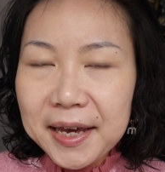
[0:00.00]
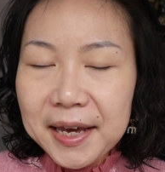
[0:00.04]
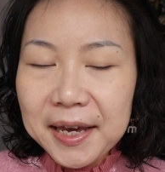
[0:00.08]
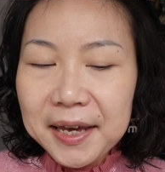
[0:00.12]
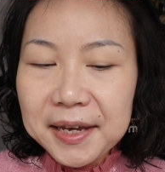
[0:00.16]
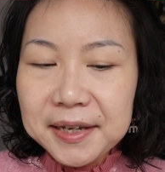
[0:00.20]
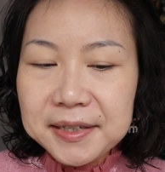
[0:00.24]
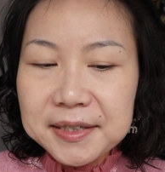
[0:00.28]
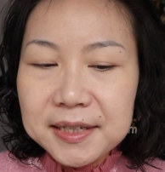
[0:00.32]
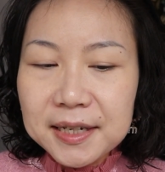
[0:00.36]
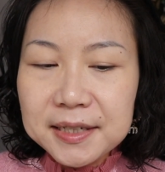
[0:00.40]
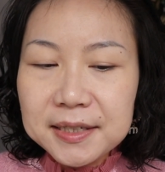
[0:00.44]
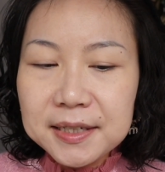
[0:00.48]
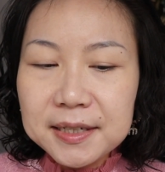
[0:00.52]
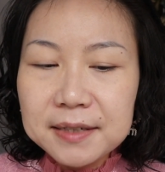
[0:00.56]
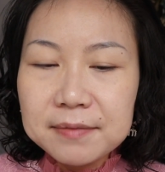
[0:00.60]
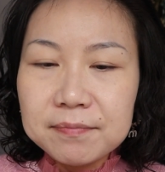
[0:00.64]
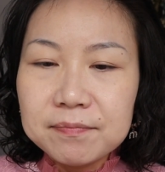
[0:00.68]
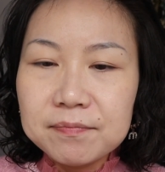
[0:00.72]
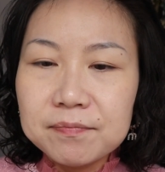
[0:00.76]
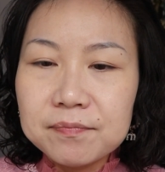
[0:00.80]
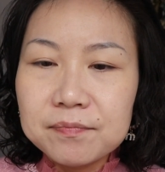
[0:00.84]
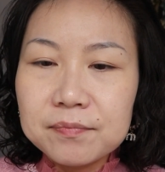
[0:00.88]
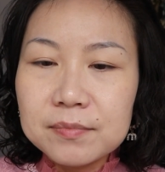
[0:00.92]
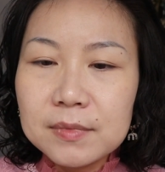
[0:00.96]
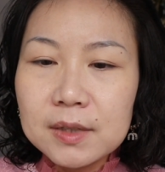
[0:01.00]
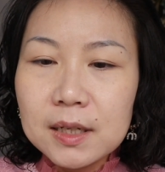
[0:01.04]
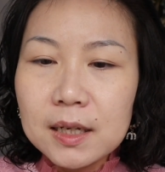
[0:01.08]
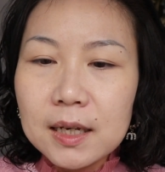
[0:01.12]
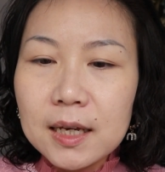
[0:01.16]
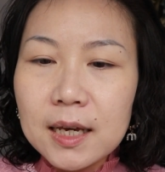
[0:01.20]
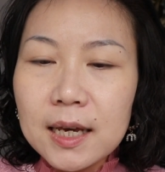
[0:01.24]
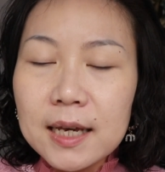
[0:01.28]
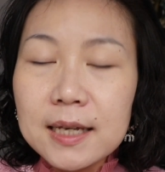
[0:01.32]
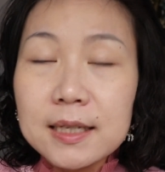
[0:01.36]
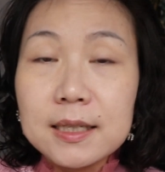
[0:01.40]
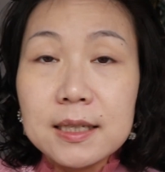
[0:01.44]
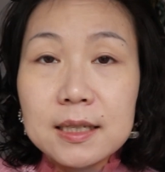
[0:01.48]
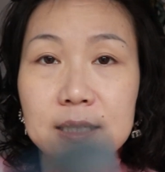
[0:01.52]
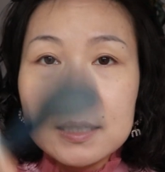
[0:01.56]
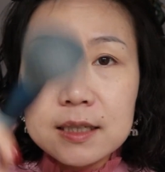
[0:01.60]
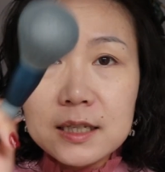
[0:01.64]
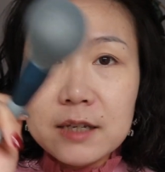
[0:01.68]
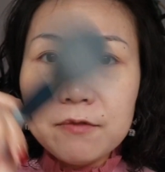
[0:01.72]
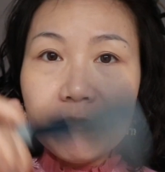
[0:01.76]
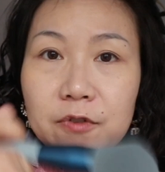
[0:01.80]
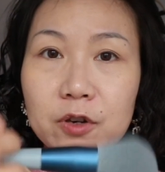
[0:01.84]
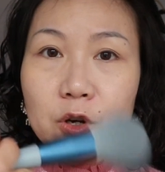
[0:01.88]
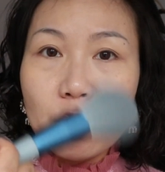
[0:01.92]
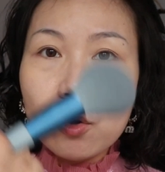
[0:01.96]
It doesn't, it's
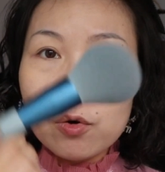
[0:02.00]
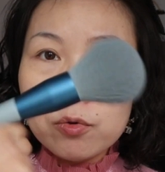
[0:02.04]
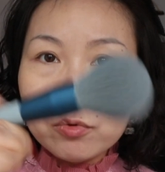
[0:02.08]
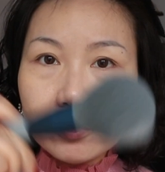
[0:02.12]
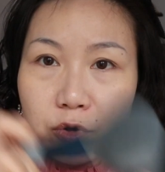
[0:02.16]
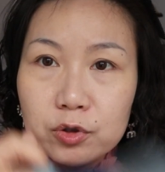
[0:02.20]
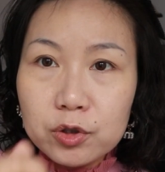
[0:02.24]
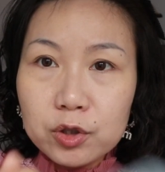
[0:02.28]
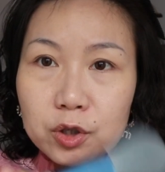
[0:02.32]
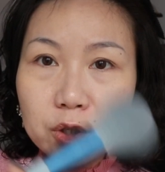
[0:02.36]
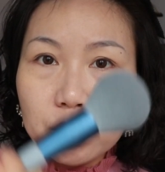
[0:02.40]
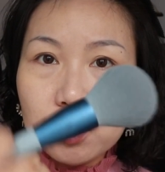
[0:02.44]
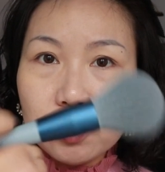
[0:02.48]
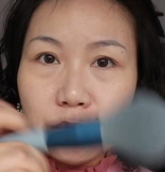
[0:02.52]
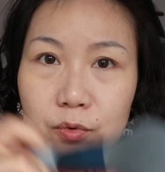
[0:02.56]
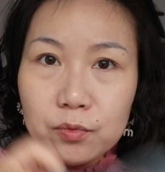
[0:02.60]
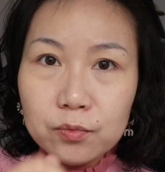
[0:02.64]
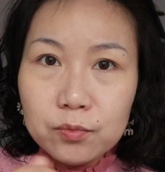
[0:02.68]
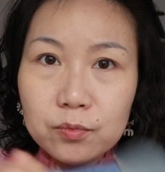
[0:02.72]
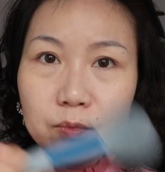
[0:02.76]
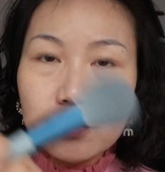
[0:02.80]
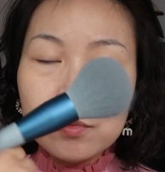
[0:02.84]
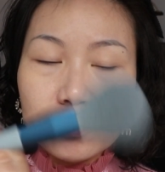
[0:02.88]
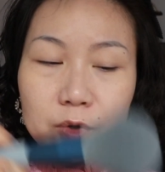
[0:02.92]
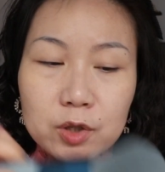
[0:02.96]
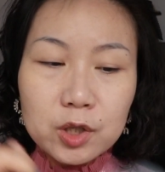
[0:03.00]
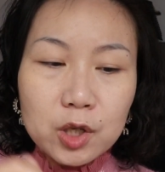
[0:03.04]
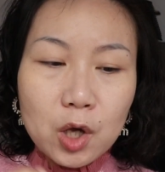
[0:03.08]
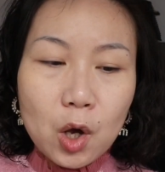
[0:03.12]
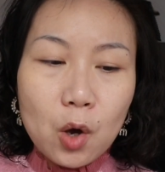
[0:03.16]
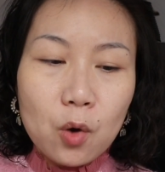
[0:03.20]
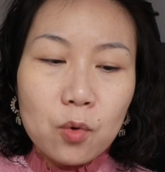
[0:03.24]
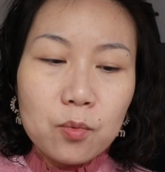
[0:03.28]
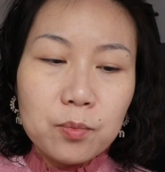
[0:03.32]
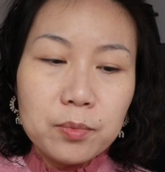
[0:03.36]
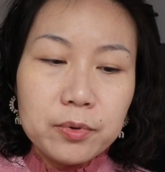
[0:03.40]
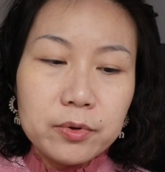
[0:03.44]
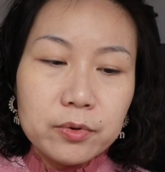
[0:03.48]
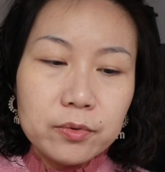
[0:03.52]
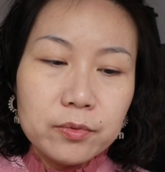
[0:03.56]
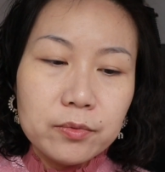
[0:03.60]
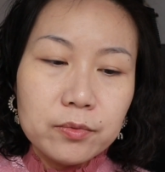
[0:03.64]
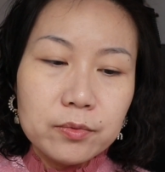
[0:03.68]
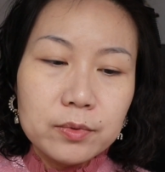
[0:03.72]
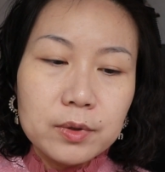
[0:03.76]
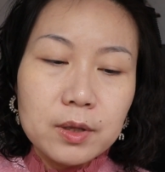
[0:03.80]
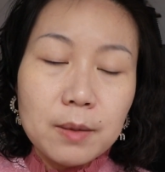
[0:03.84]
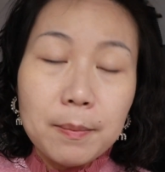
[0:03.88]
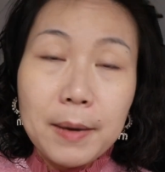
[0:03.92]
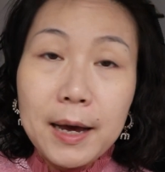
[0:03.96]
difficult to scope
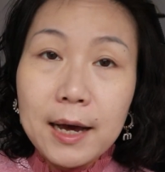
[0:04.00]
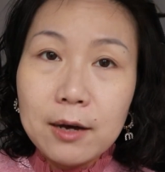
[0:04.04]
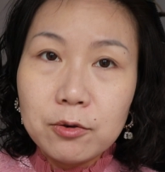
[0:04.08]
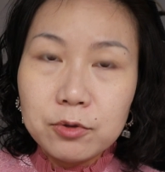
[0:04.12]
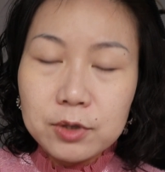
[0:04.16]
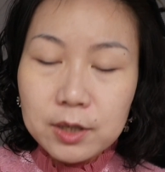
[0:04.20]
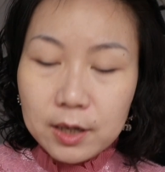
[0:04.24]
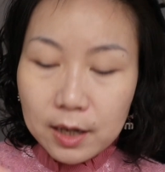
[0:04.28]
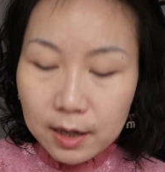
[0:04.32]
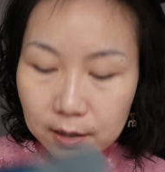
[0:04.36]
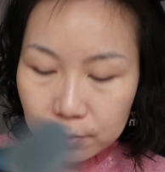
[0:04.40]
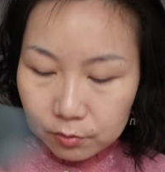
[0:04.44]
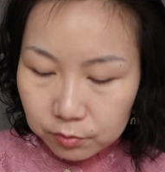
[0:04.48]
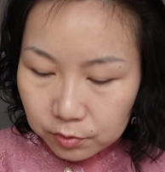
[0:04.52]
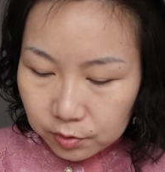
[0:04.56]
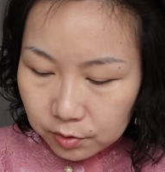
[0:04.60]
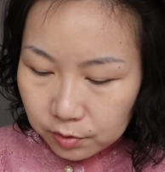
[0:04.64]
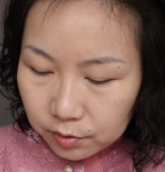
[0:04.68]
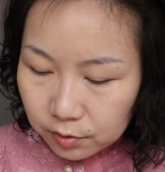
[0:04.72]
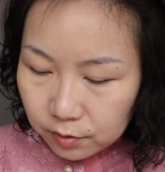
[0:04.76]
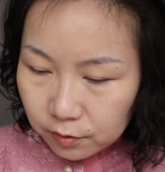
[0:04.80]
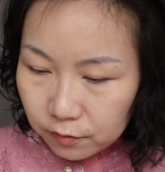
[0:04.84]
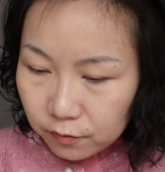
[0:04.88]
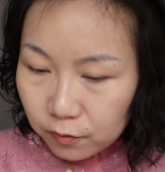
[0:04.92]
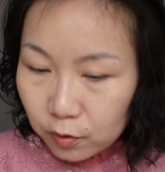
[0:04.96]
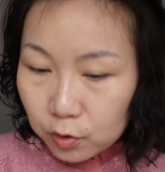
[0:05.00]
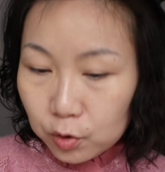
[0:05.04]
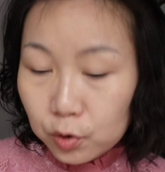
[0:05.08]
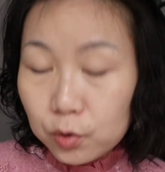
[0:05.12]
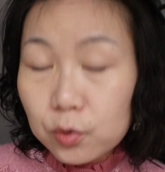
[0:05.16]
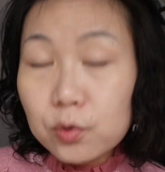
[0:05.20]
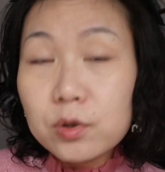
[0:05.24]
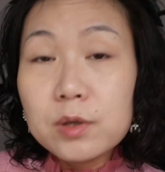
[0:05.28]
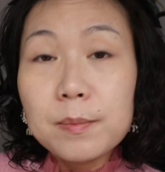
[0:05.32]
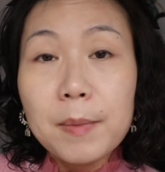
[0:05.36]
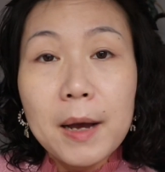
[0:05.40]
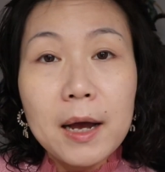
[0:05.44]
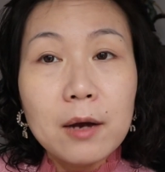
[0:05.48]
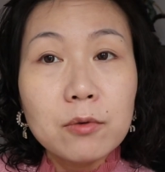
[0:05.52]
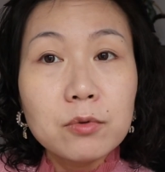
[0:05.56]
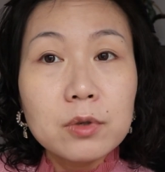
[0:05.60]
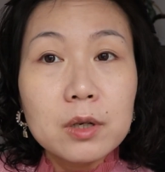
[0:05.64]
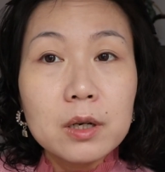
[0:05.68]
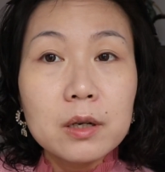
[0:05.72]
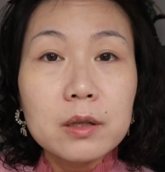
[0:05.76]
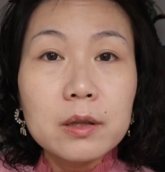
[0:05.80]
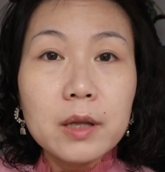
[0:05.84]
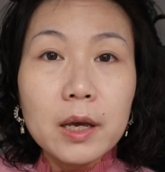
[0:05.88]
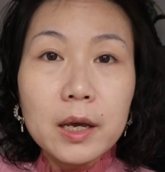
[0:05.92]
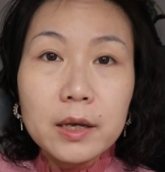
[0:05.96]
the powder out. For loose
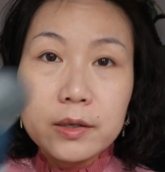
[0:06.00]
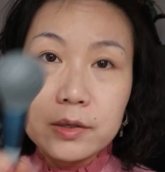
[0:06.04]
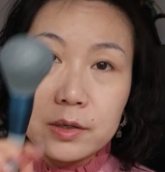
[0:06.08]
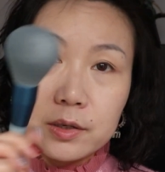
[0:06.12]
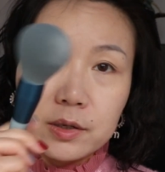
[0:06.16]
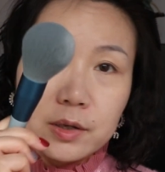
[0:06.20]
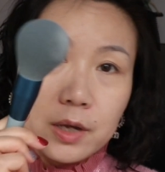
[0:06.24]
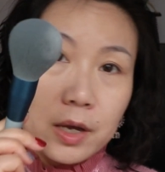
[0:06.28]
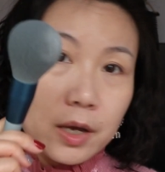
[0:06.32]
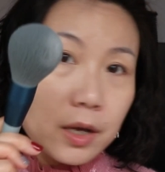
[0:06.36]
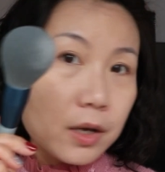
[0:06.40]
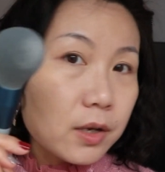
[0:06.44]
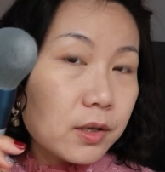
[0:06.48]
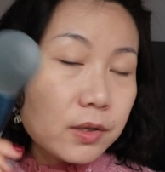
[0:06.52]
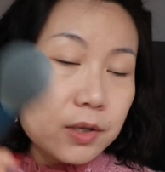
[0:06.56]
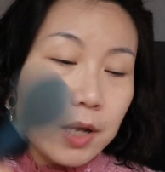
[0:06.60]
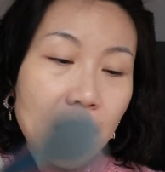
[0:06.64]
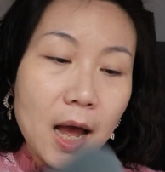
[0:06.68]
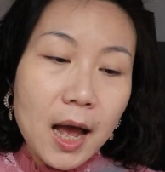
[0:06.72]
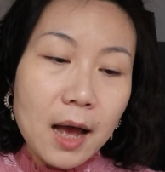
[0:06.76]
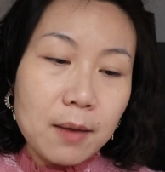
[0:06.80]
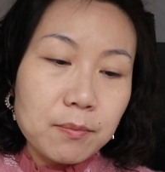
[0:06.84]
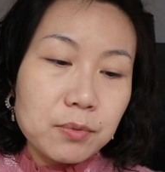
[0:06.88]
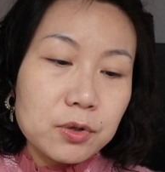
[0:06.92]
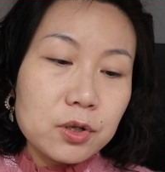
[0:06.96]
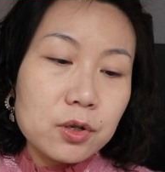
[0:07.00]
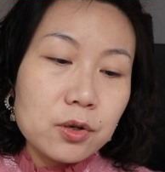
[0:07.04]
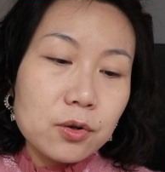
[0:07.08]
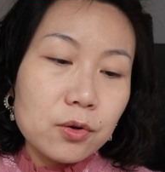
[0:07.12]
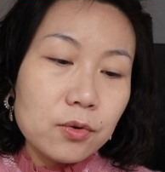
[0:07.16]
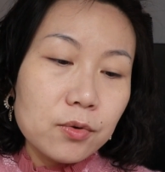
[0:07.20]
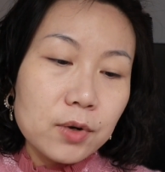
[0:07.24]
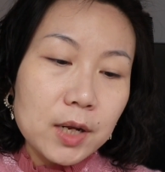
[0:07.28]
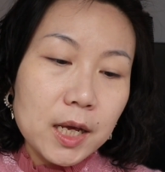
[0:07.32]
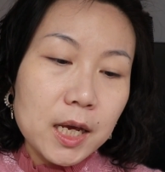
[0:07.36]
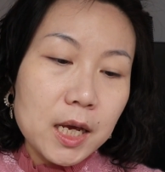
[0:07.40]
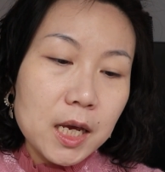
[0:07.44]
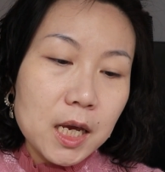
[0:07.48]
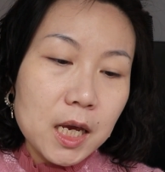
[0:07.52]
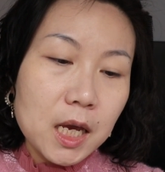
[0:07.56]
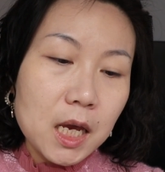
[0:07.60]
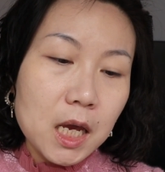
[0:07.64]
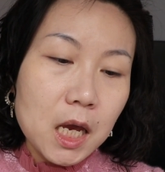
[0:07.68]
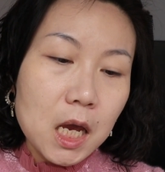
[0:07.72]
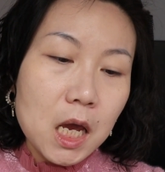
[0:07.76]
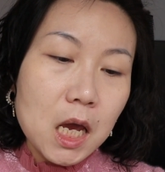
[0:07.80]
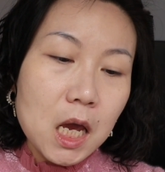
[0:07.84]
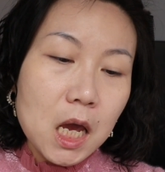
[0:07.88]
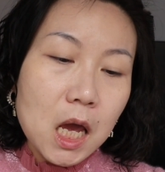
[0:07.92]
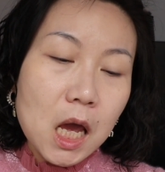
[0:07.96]
powder, this is absolutely
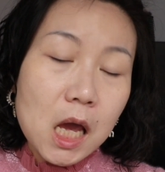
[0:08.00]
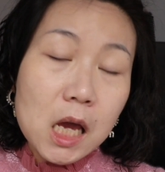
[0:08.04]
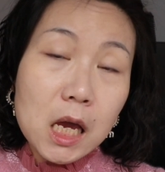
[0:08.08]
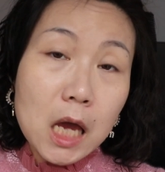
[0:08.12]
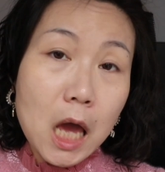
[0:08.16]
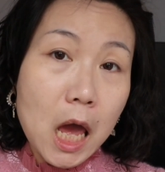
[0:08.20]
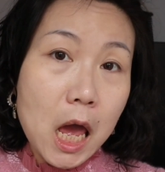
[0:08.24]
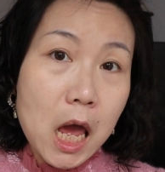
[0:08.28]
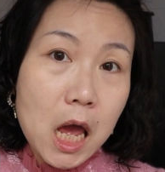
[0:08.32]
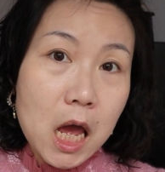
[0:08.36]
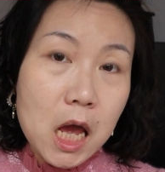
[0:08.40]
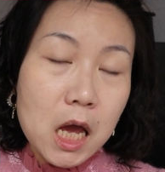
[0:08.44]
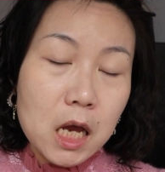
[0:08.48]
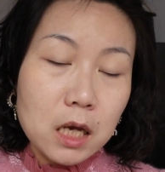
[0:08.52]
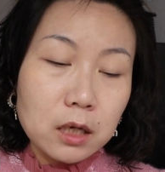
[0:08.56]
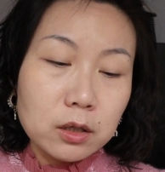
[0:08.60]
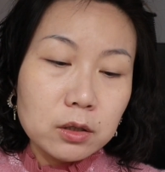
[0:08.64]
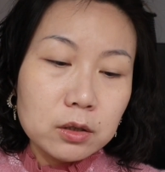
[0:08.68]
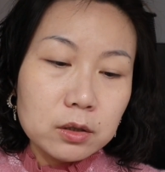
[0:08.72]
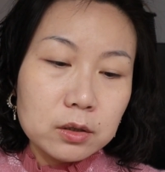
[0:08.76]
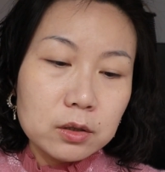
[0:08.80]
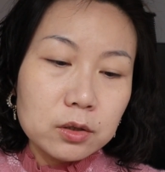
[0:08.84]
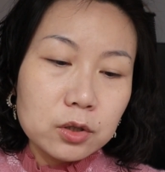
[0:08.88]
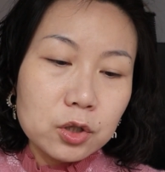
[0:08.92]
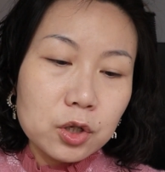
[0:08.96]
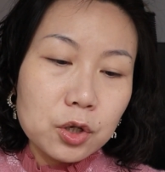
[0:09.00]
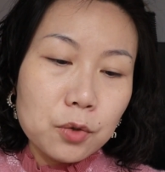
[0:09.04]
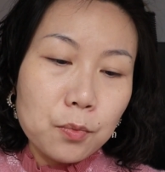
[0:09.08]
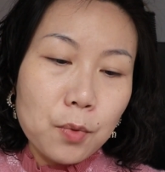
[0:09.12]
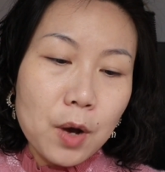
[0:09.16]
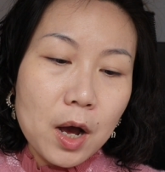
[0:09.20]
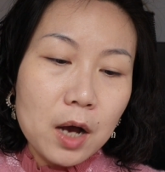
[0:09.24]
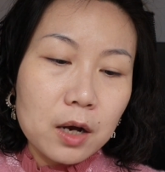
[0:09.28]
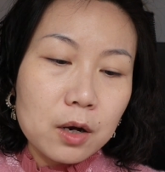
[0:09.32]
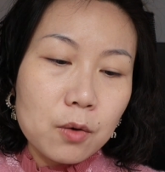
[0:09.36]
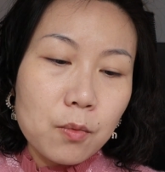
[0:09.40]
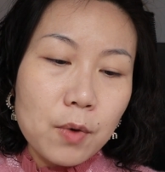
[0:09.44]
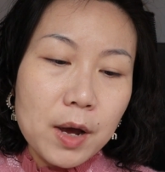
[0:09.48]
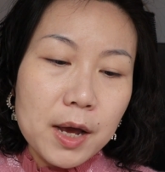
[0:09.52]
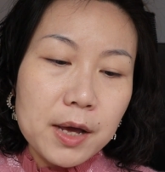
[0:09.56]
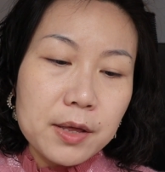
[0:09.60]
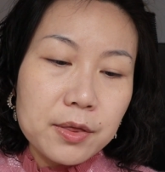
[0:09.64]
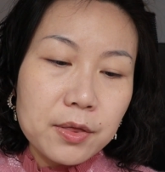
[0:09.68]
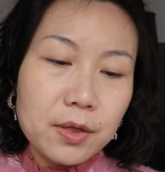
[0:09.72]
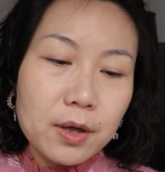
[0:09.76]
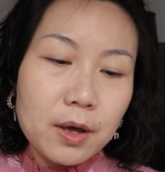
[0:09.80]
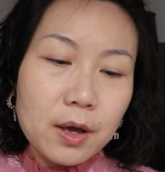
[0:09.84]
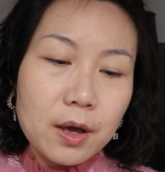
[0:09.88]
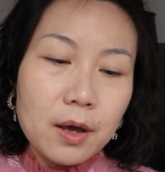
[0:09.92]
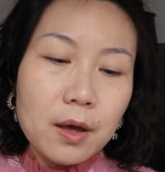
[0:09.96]
keen to work with.